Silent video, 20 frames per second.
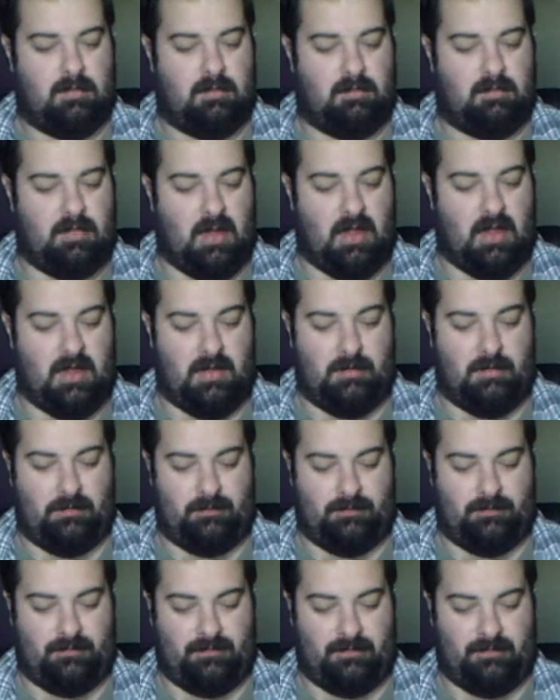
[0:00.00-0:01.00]
But
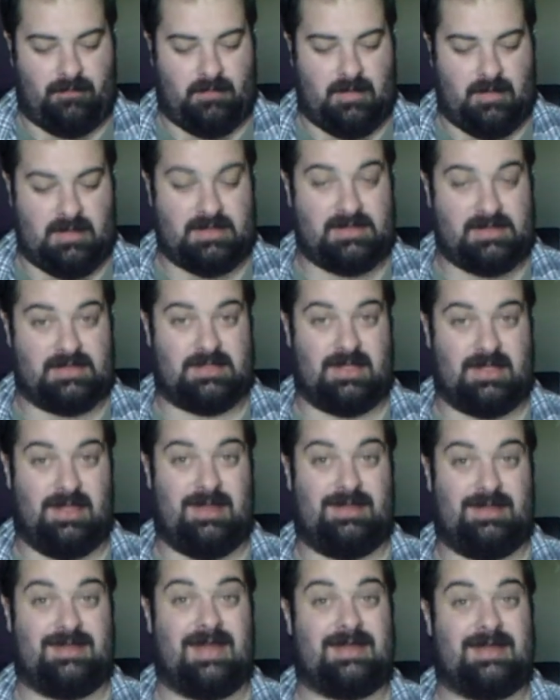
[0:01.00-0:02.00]

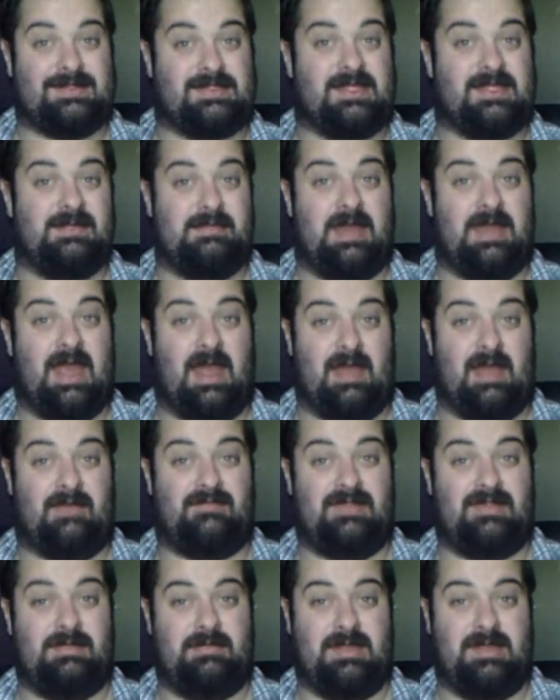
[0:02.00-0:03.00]
that's going to be a
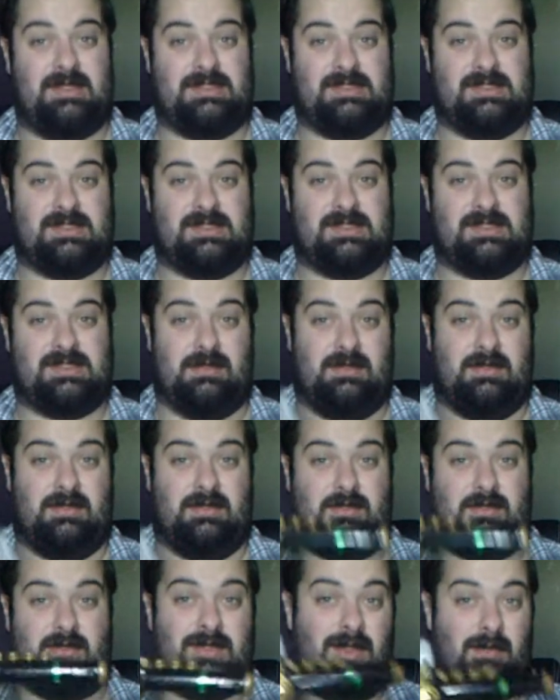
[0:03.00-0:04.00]
hefty beast. It's going to look
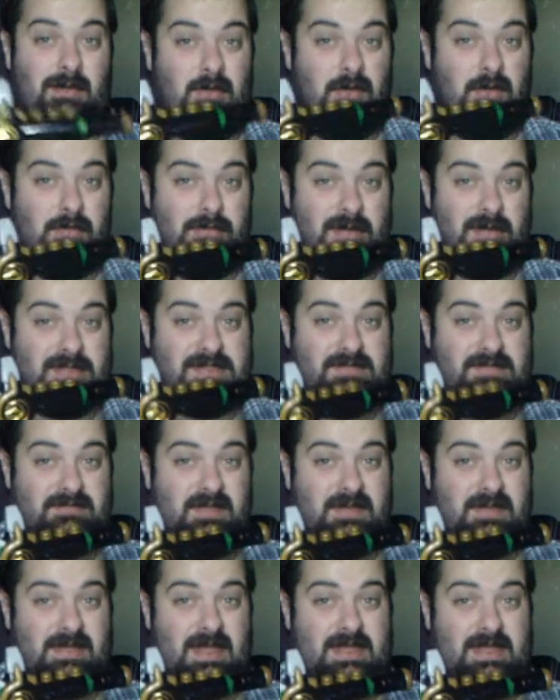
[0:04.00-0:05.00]
a lot more impressive
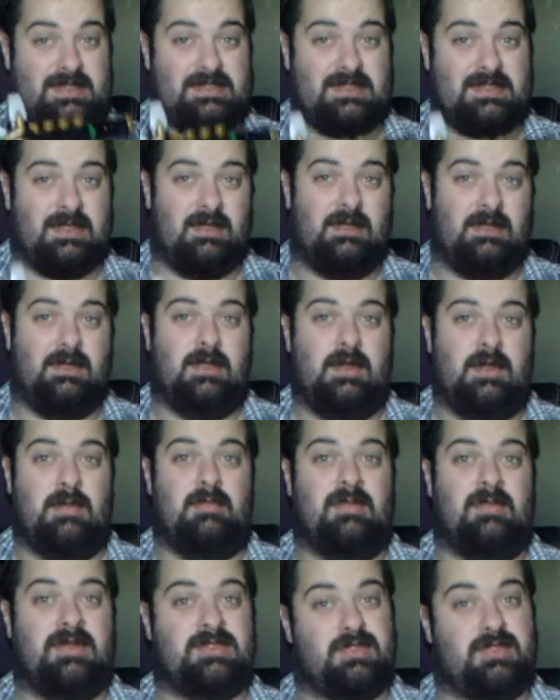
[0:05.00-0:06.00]
than this,
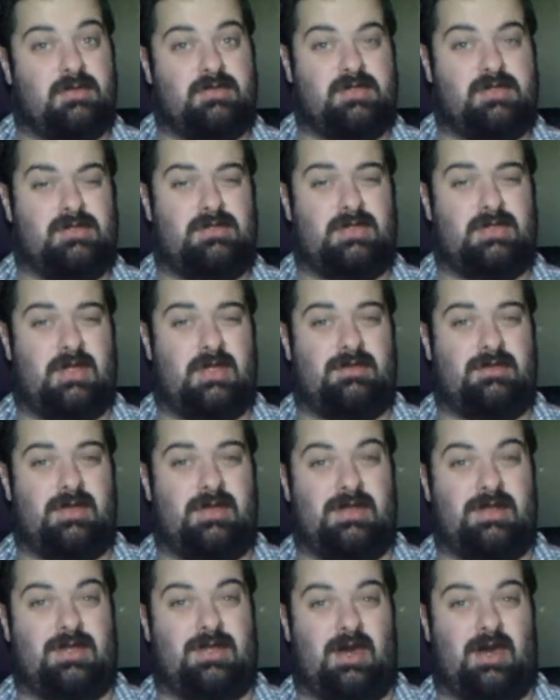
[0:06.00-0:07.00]
but it's also
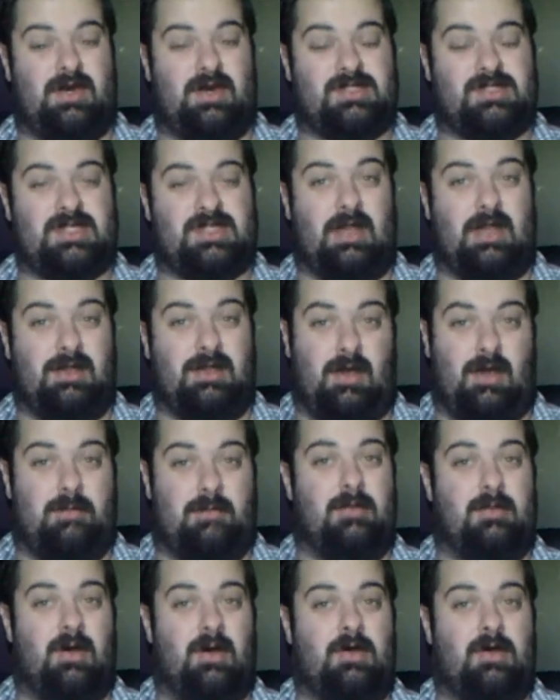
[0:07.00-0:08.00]
going to cost a lot
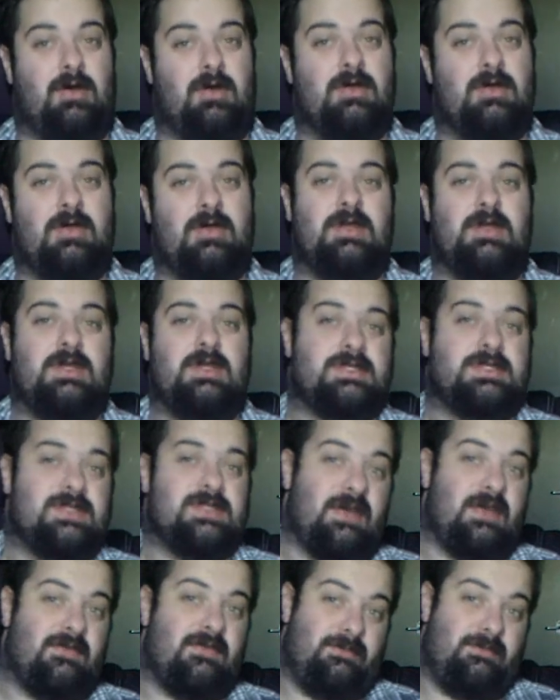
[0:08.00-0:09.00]
more.
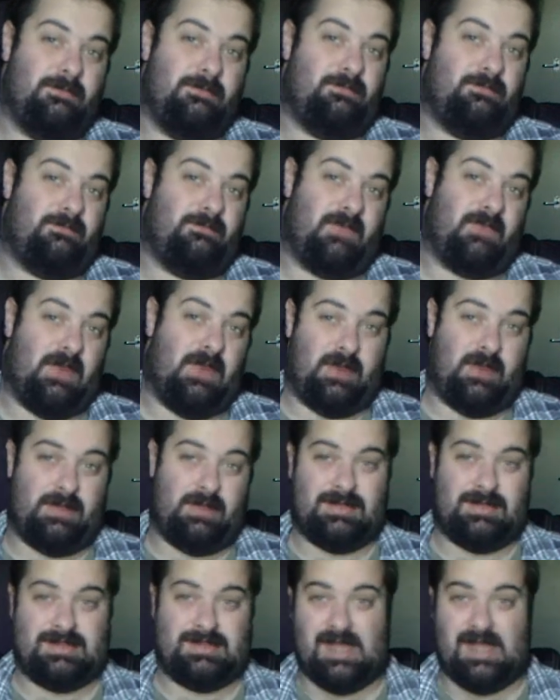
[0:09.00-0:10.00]
So for
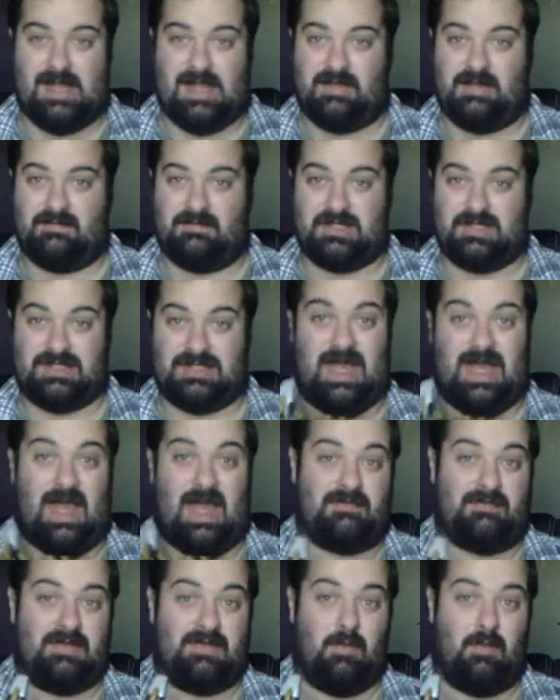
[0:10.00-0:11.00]
the sake of just
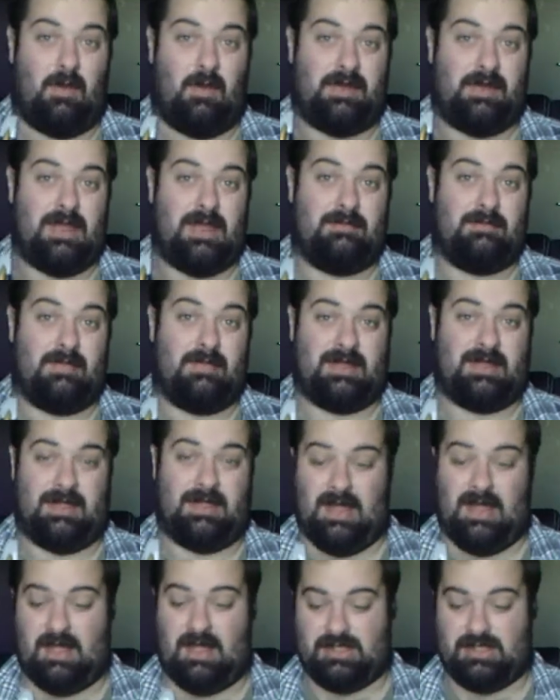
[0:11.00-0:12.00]
having one in my
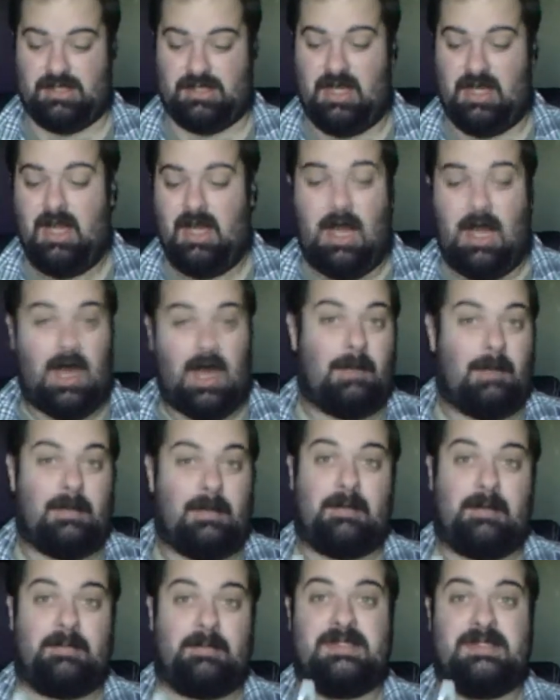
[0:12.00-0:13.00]
collection, I'm
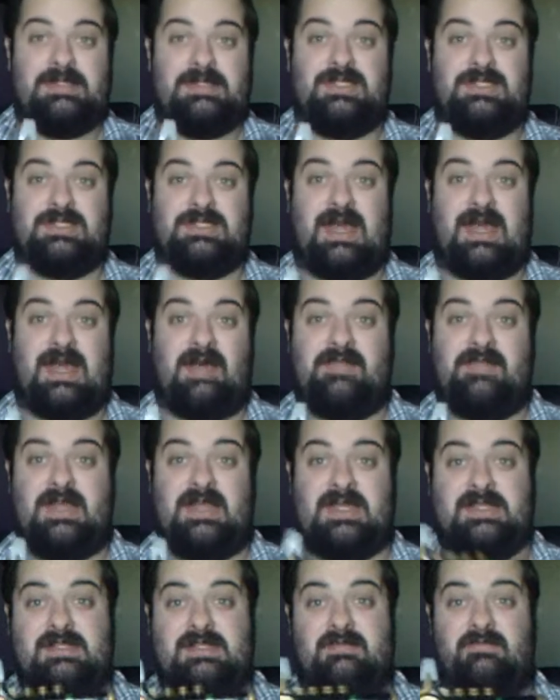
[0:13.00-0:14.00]
happy to just have
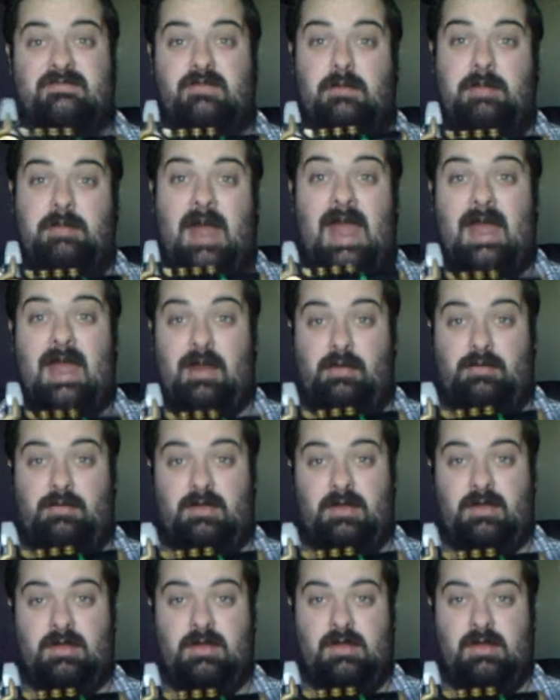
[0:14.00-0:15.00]
this for £1
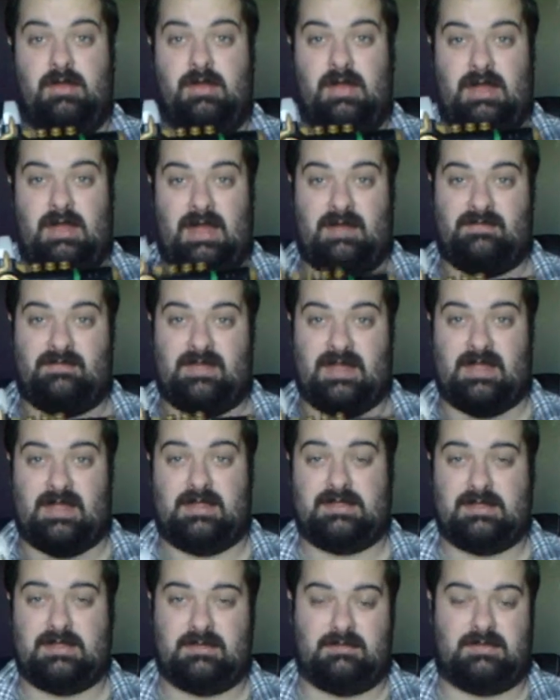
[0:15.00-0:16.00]
and have
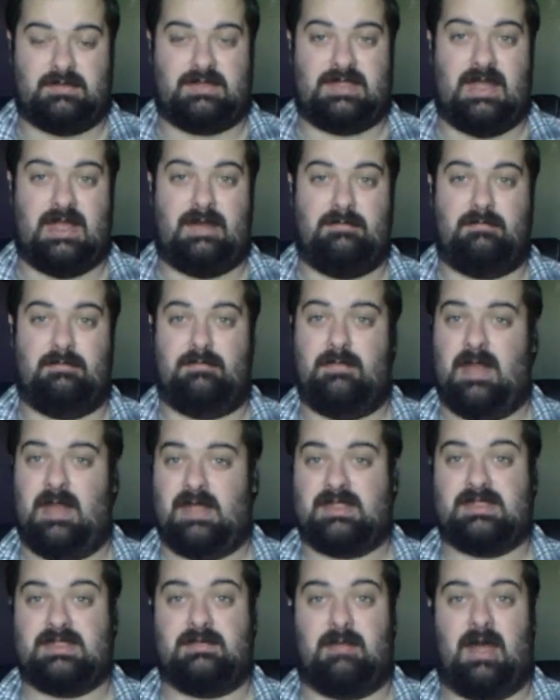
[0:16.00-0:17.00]
this sitting
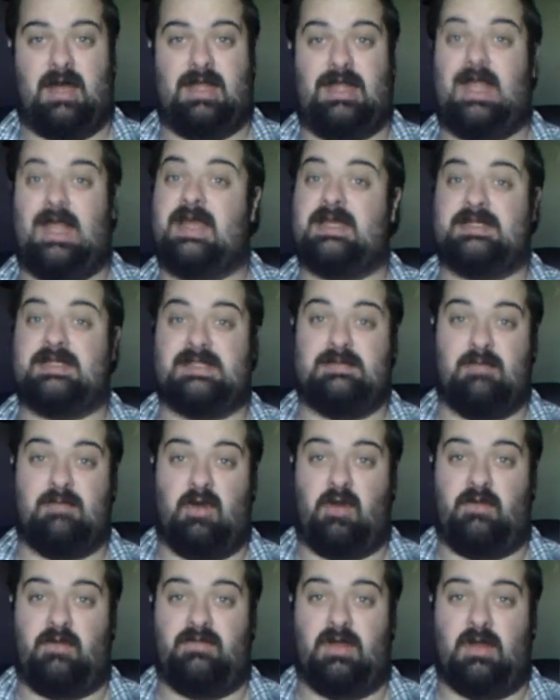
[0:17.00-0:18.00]
next to my Legacy
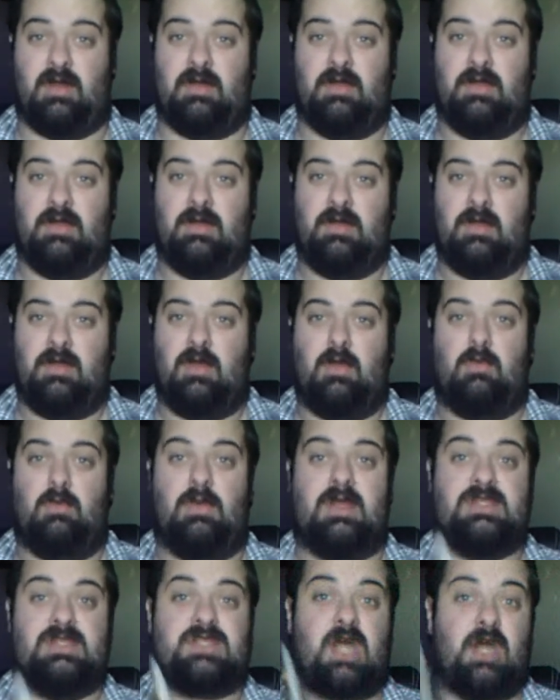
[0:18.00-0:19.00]
Morpher,
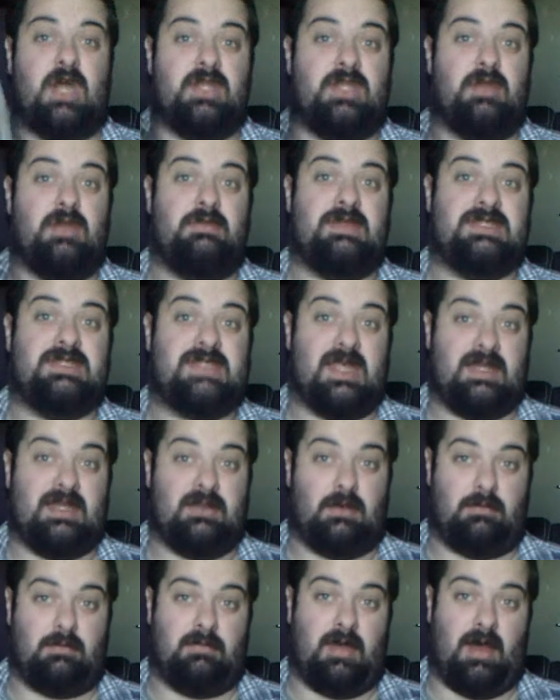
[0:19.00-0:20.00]
which I do intend
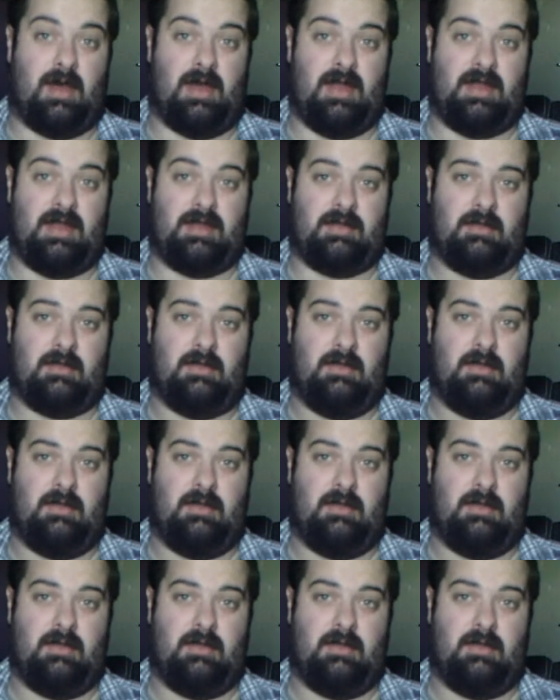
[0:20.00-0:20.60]
on buying.